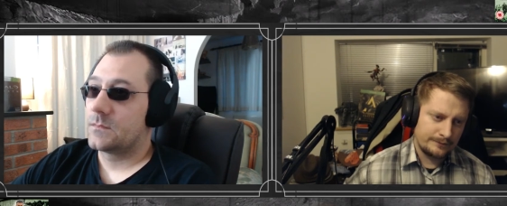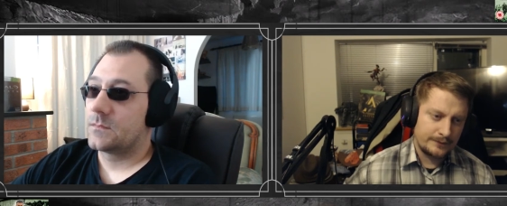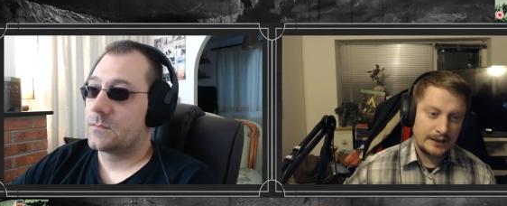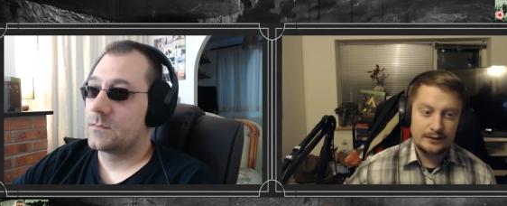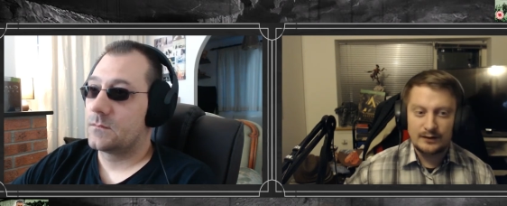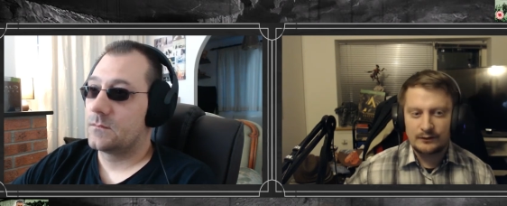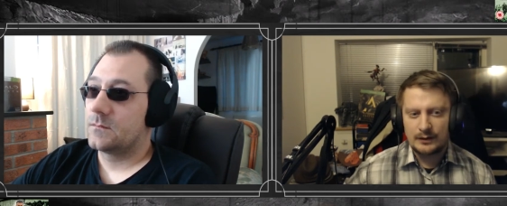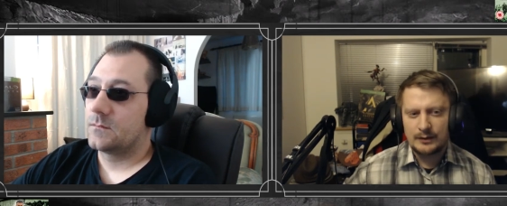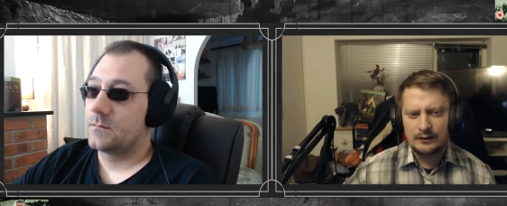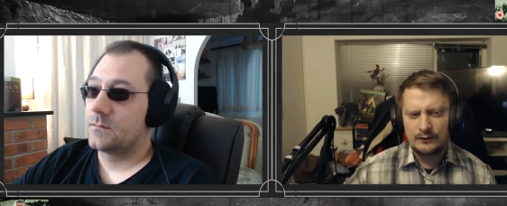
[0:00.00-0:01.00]
Speaker 1: by
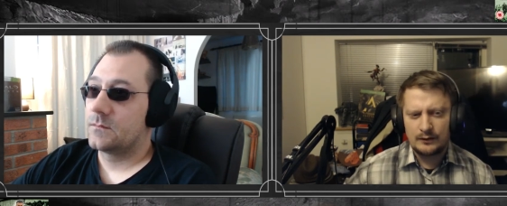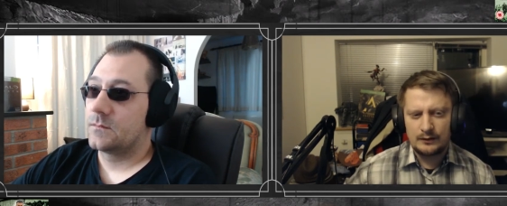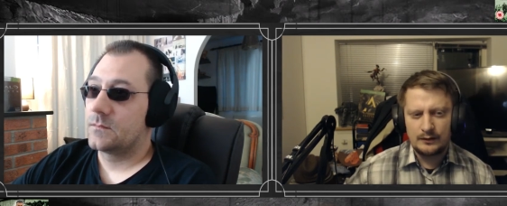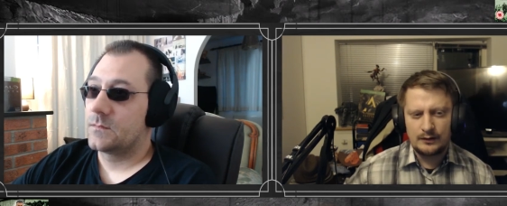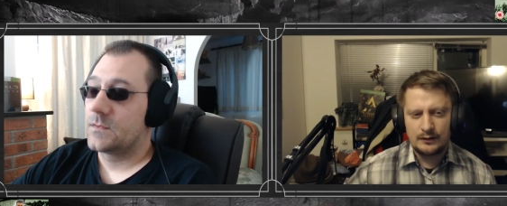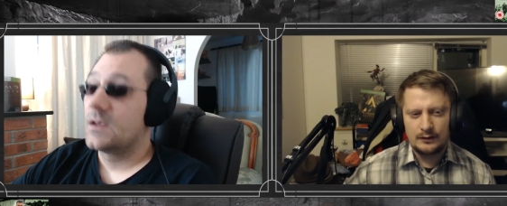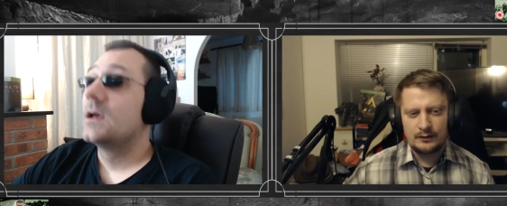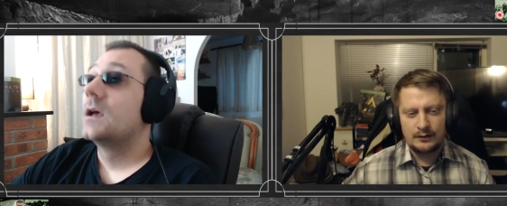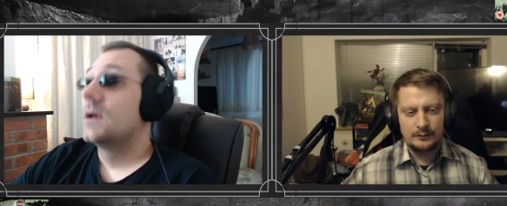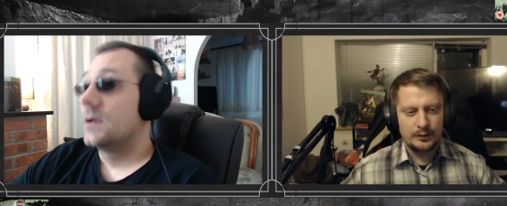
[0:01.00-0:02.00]
anti-Semites in uh,
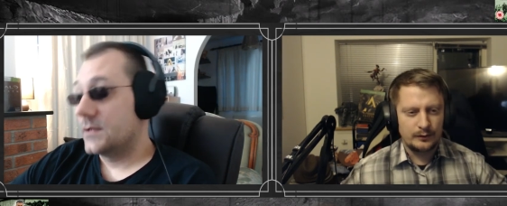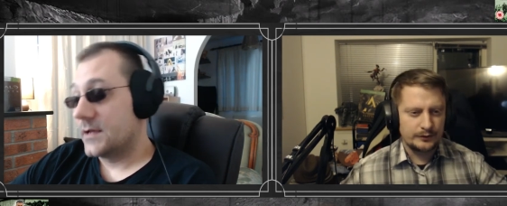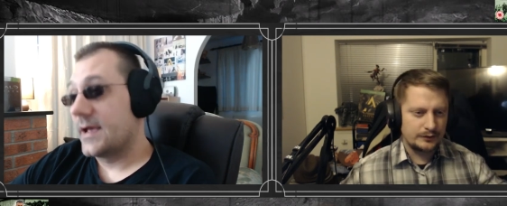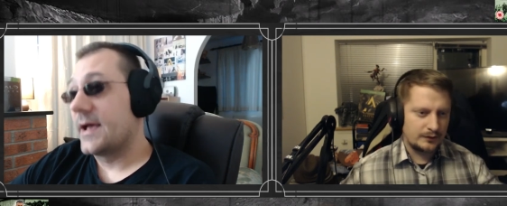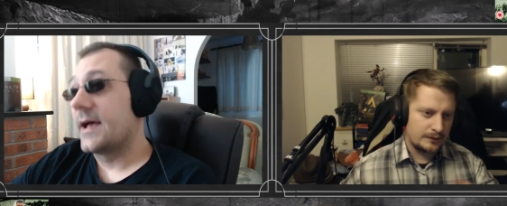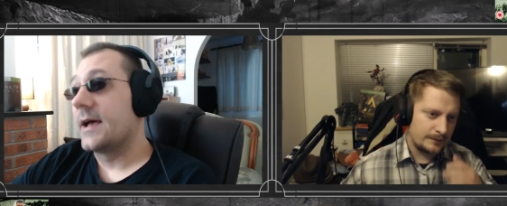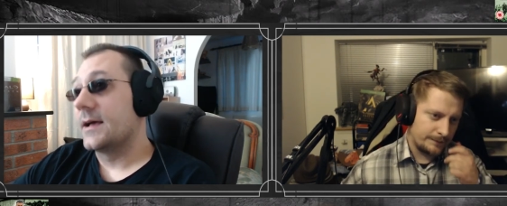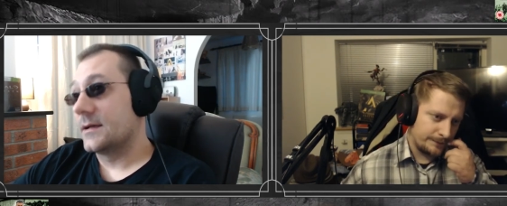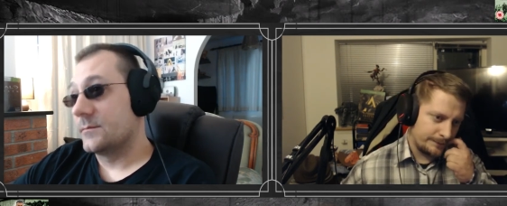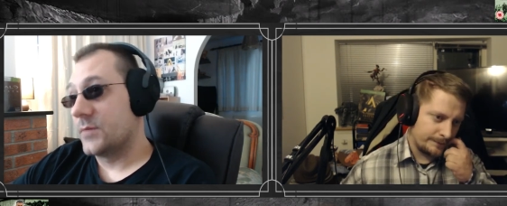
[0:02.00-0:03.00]
in Poland.
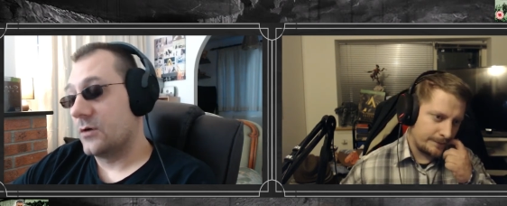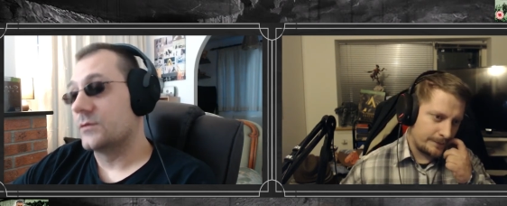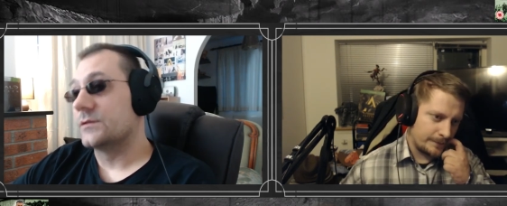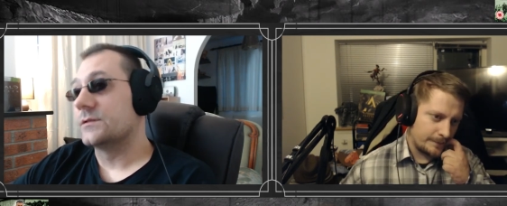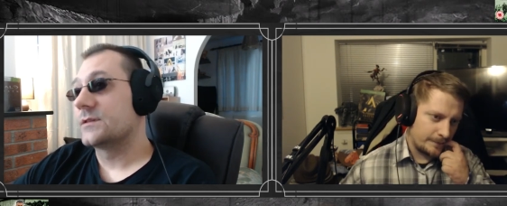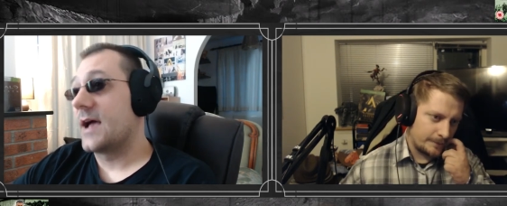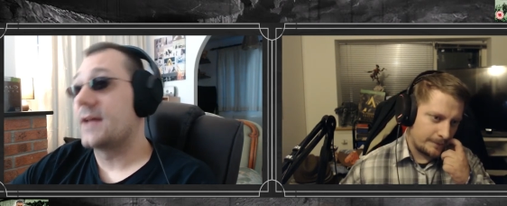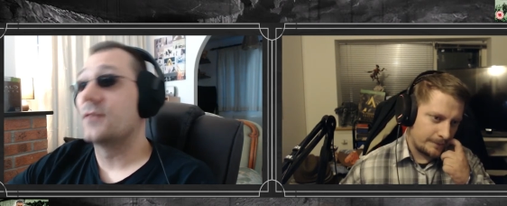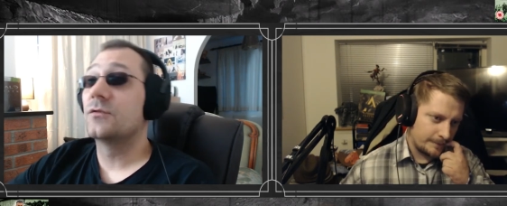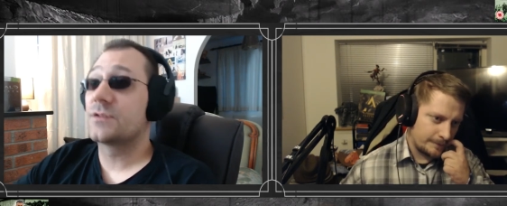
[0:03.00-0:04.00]
Speaker 2: Yeah, in Poland,
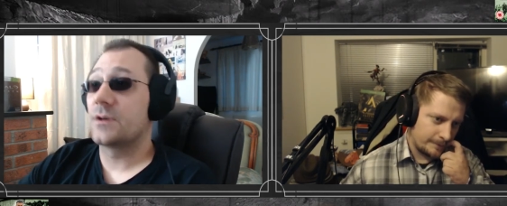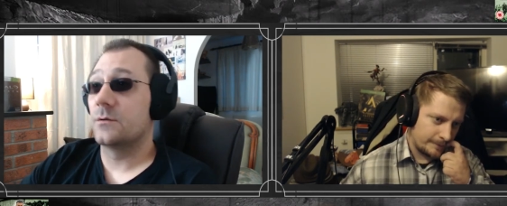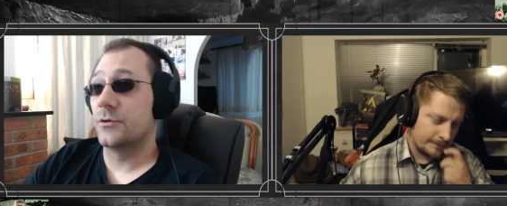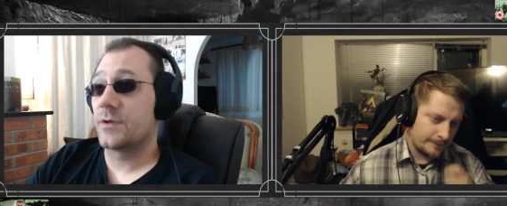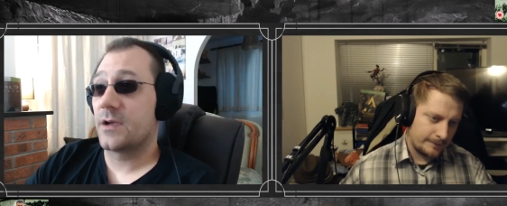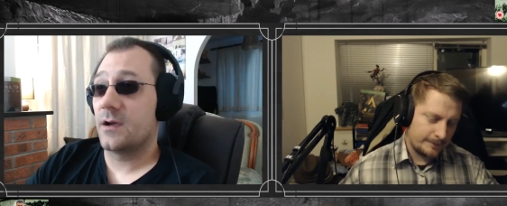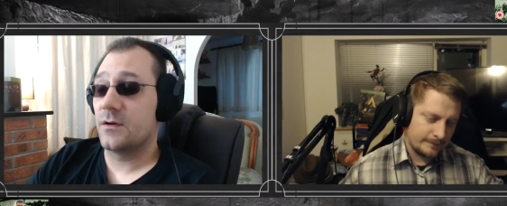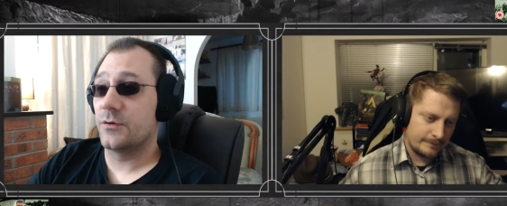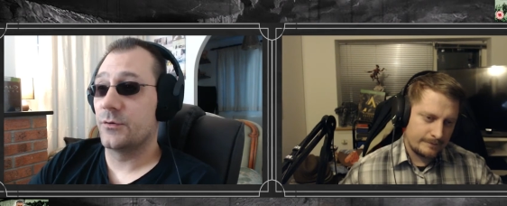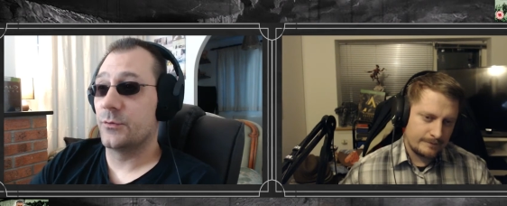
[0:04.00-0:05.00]
and also Luca,
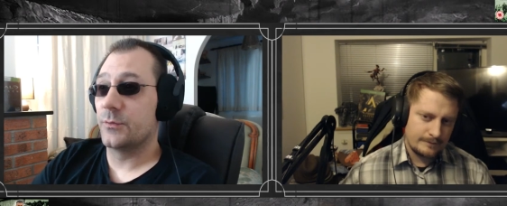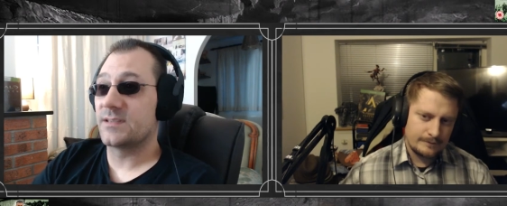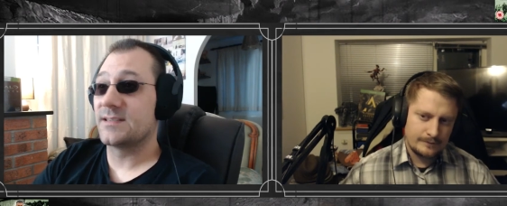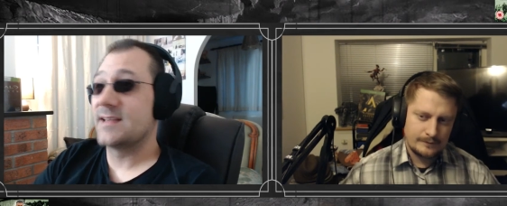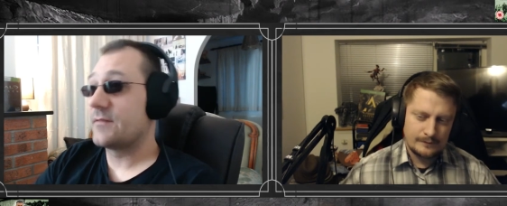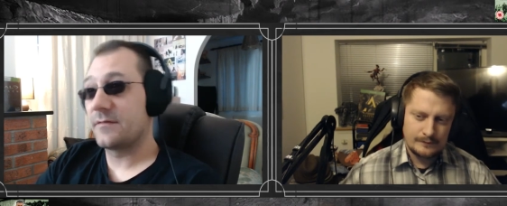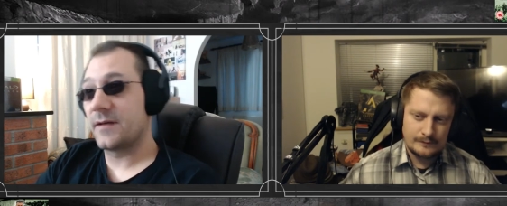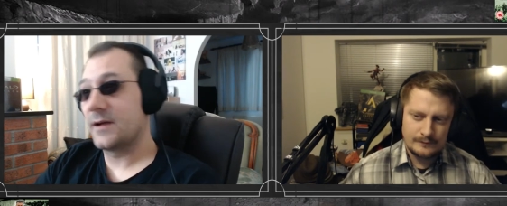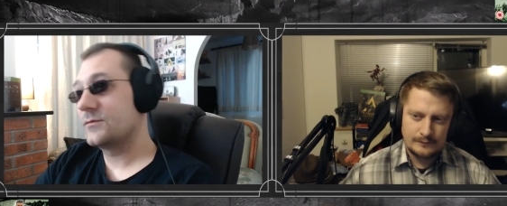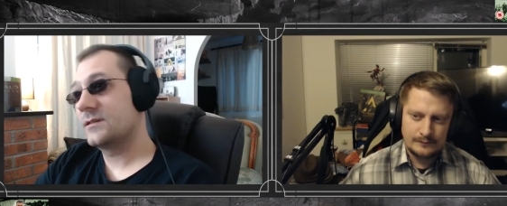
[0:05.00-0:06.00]
who is never
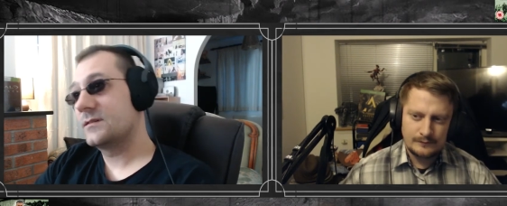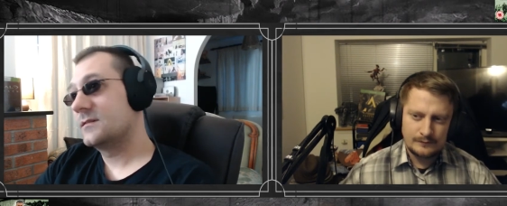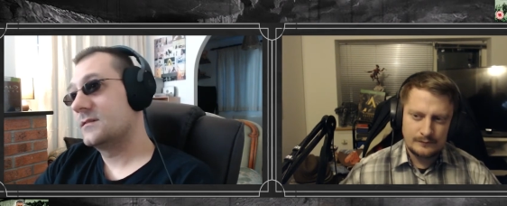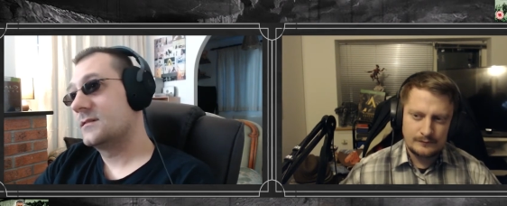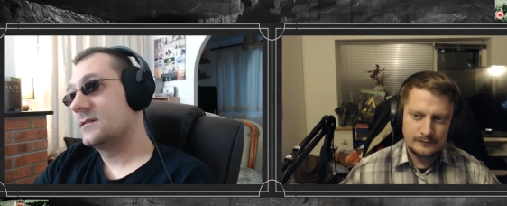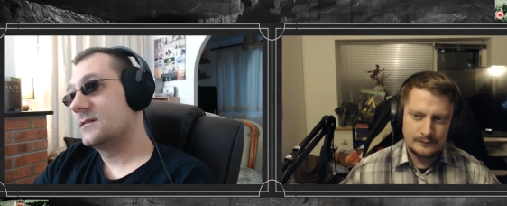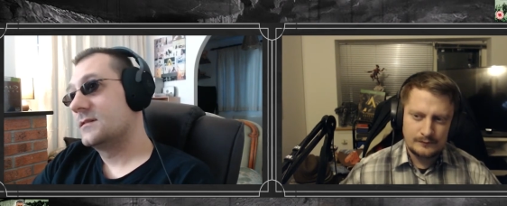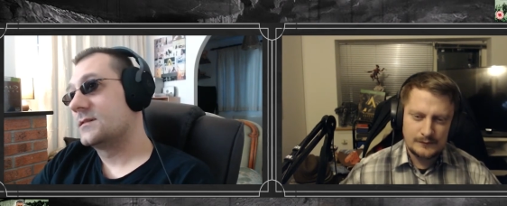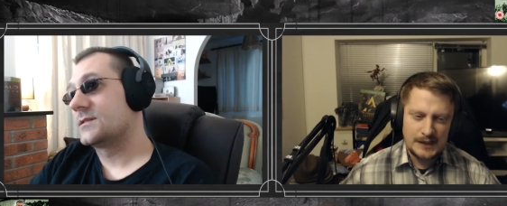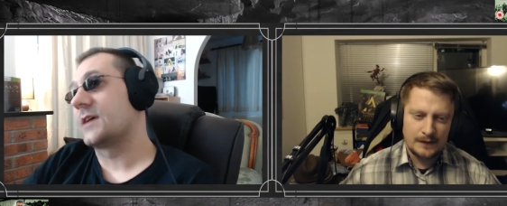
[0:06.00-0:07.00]
found.
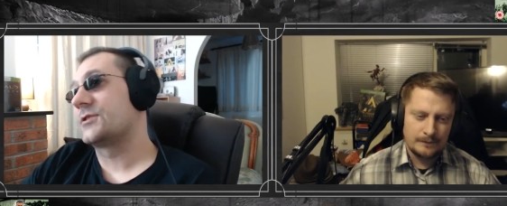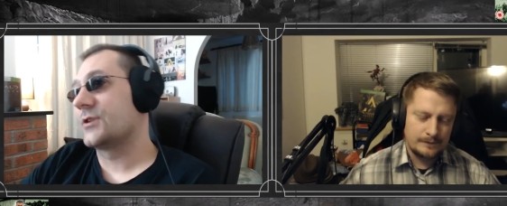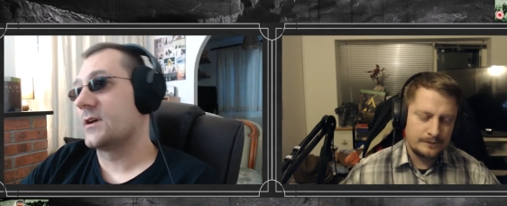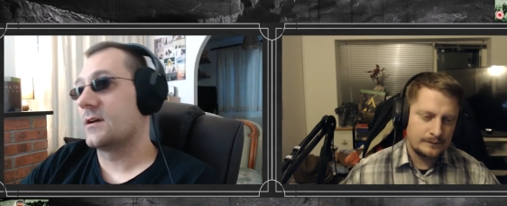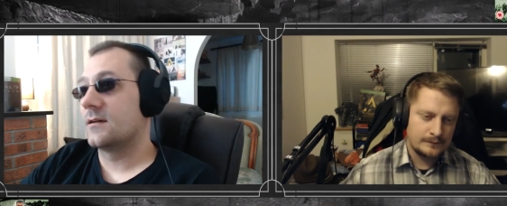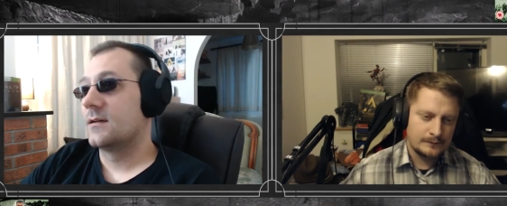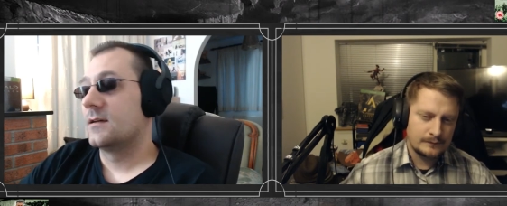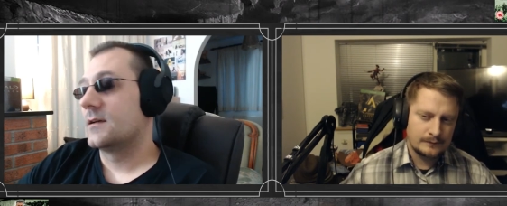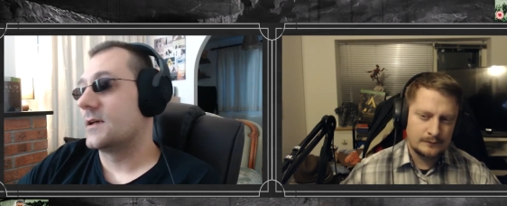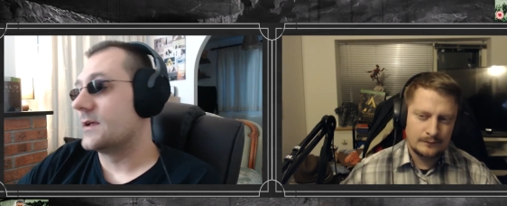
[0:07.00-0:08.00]
Yeah. Sasha,
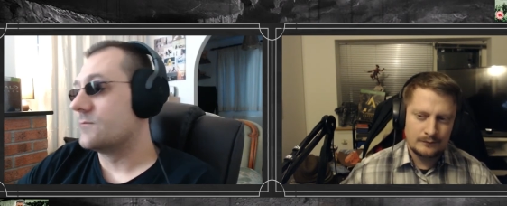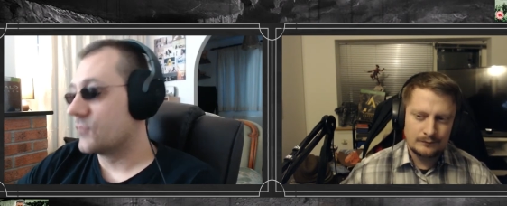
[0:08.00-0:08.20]
in